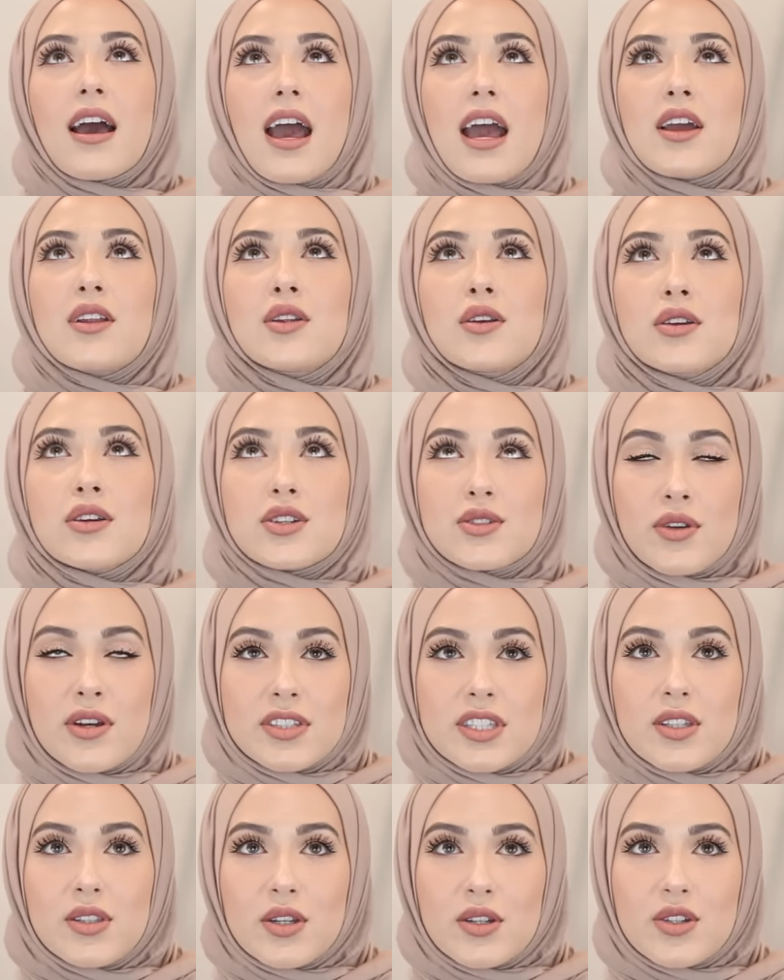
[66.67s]
a New Year's
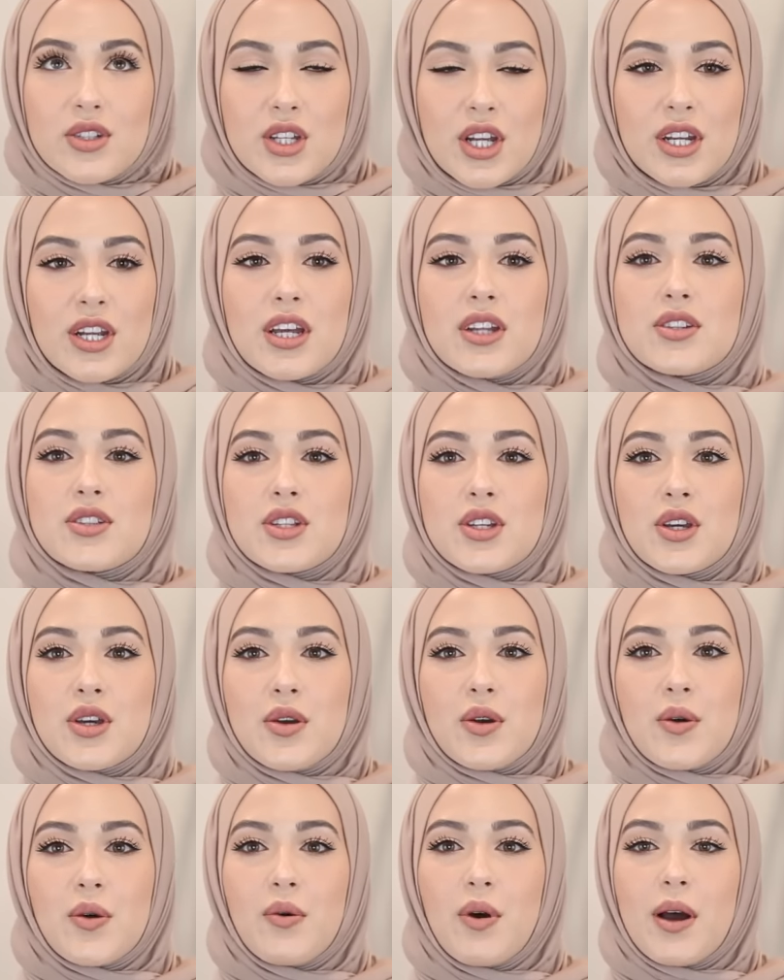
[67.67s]
resolution
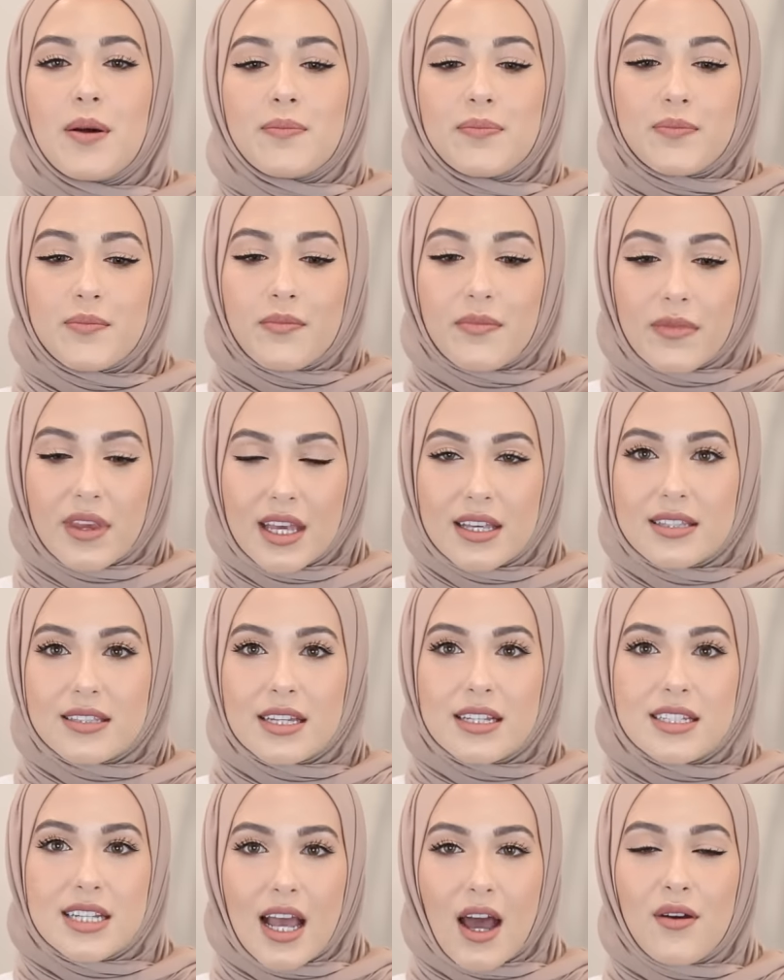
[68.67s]
to
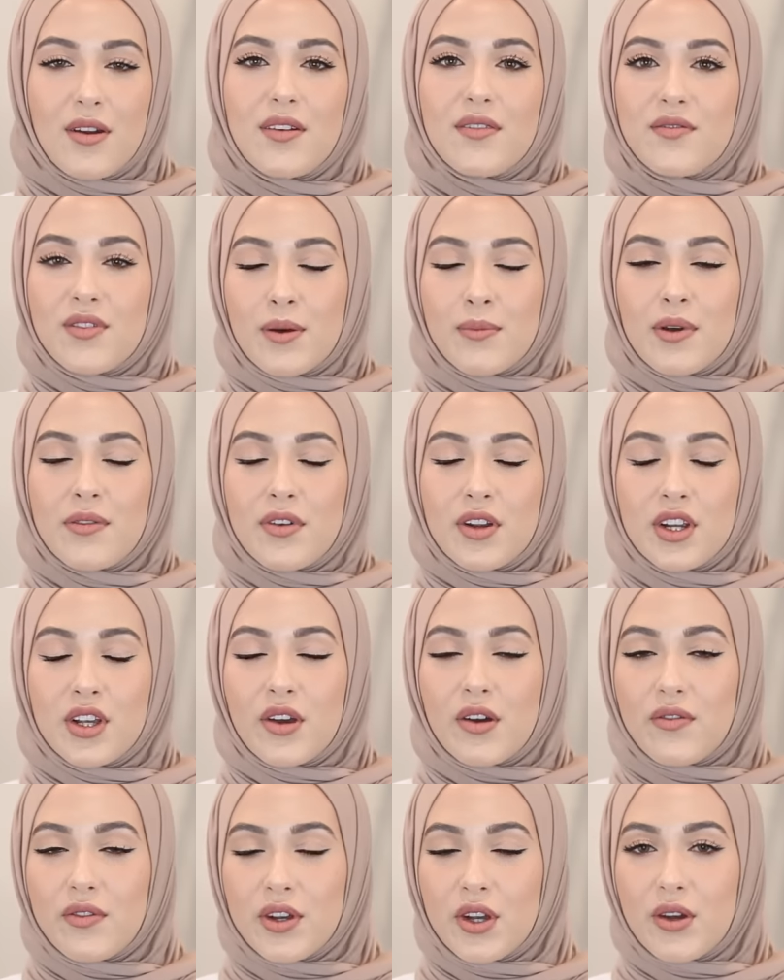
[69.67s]
sit down and film a
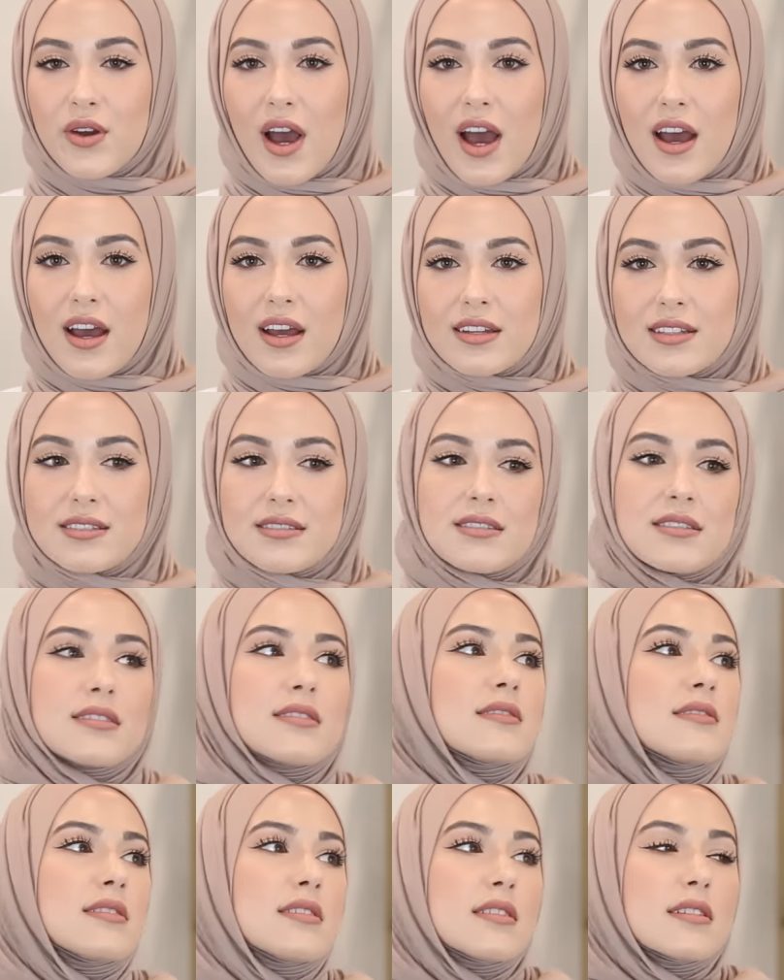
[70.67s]
video for you guys
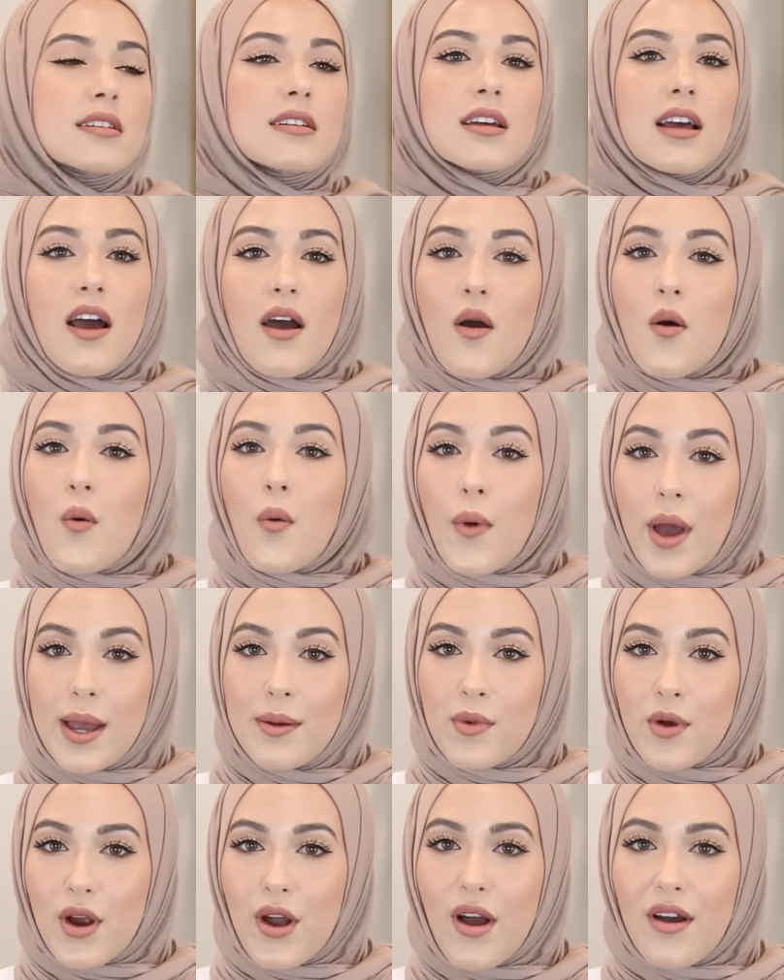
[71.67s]
way
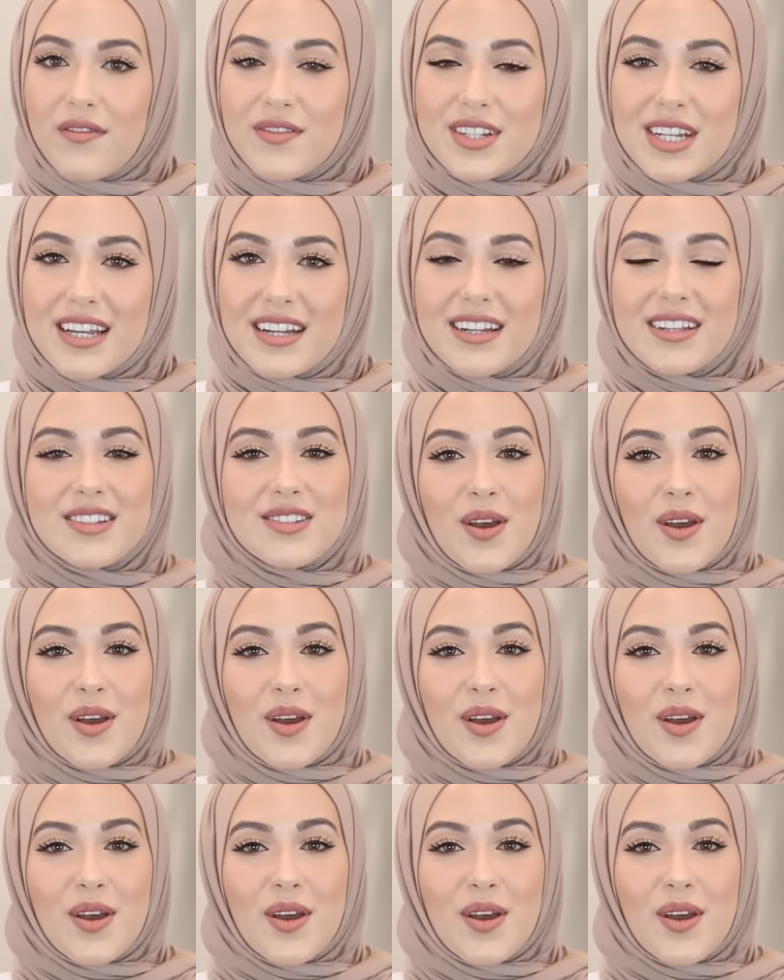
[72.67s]
more often.